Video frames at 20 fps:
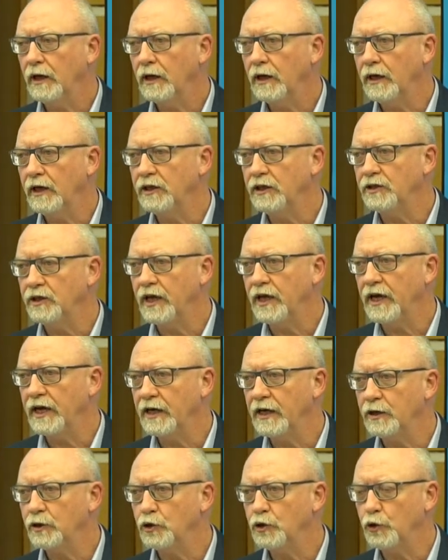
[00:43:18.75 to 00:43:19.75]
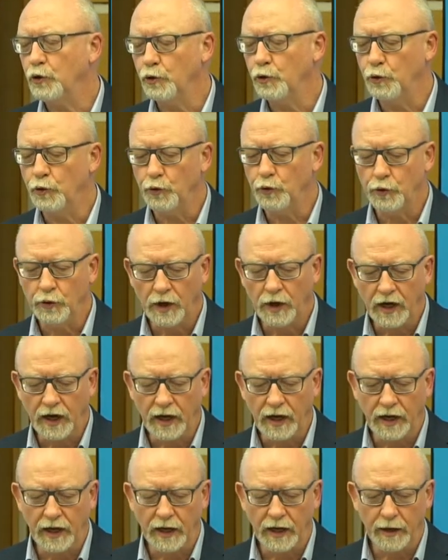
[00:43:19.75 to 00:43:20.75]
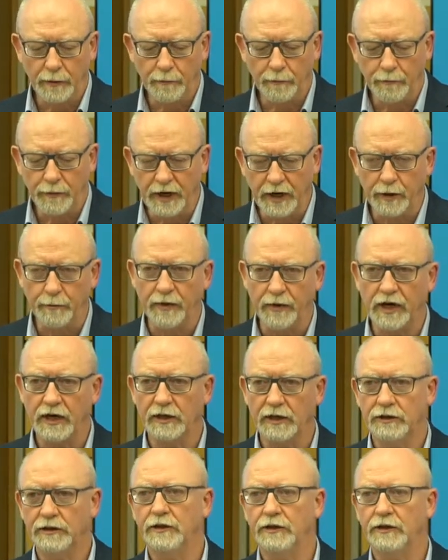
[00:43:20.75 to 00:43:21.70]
is there to minimize